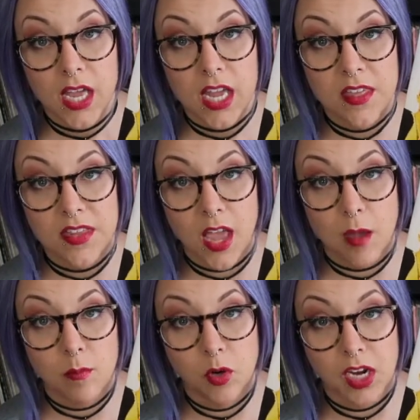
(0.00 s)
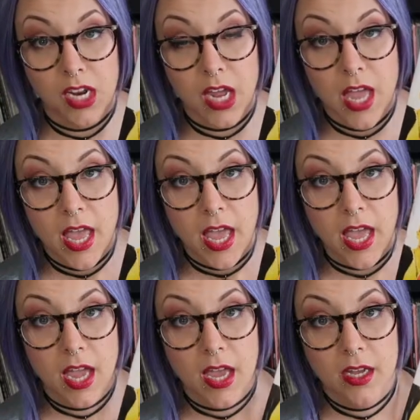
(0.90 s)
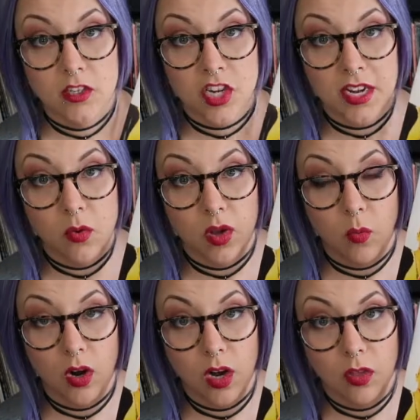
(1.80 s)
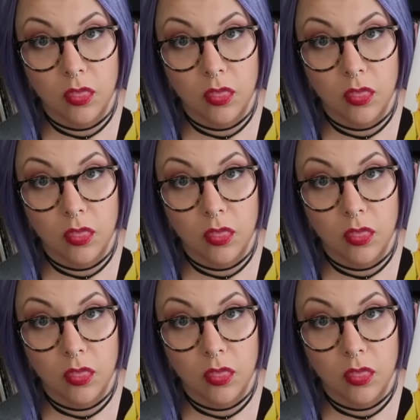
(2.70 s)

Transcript: Ethan Embry, and Johnny Whitworth.